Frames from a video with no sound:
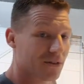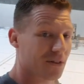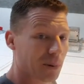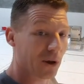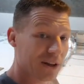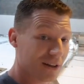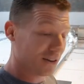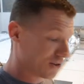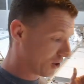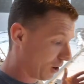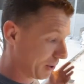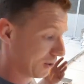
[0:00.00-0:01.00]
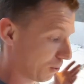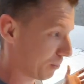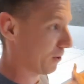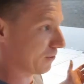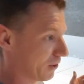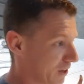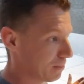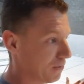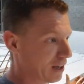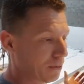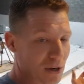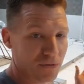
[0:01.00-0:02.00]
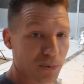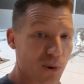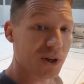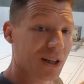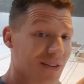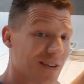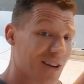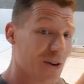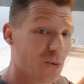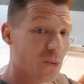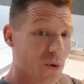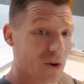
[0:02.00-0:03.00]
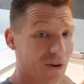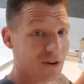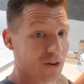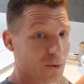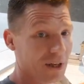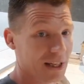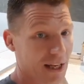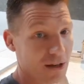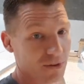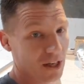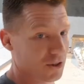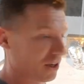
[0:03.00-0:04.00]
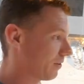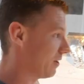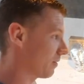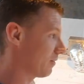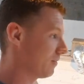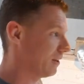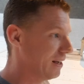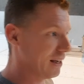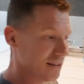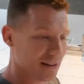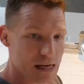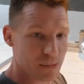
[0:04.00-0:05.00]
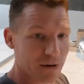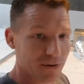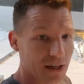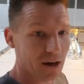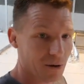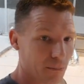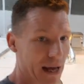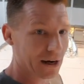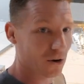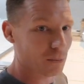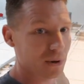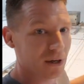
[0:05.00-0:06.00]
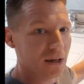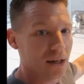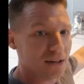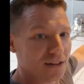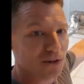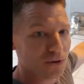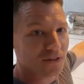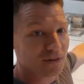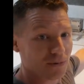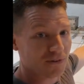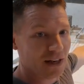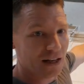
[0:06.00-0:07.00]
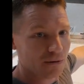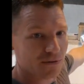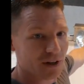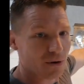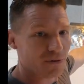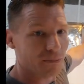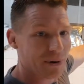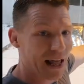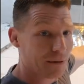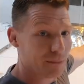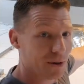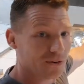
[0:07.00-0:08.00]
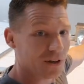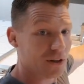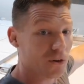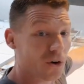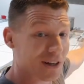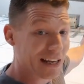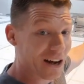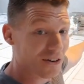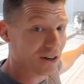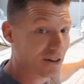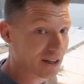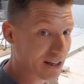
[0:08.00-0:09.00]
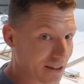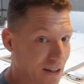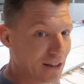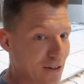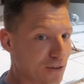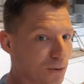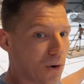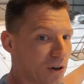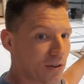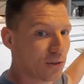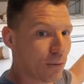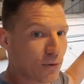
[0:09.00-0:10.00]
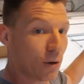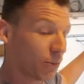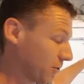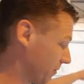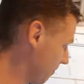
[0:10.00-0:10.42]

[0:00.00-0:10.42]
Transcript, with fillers: the supply to this job a number of times, and we've put in two 120 kVA generators to keep everything on backup. The units themselves, they're from Black Mountain, North Carolina, so all the stuff comes from